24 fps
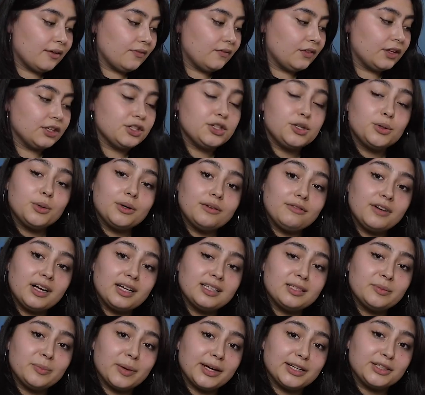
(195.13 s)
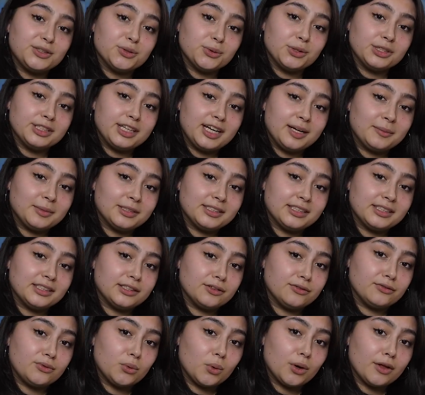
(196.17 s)
The Two of Us by George Hamilton the
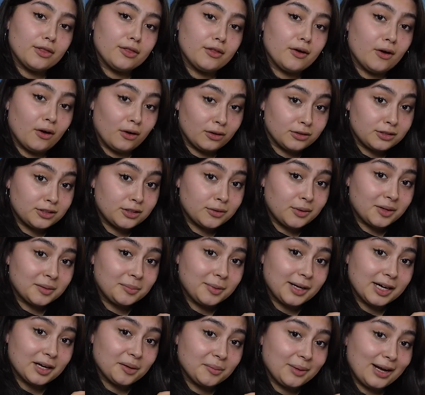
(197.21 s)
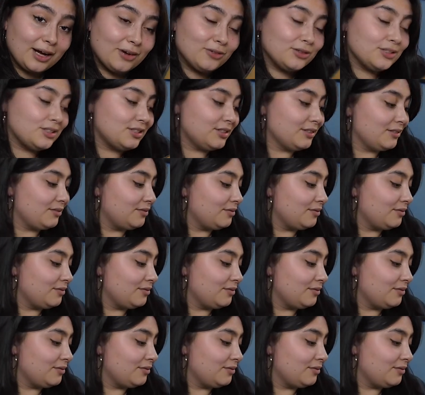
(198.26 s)
fourth, also on Paramount,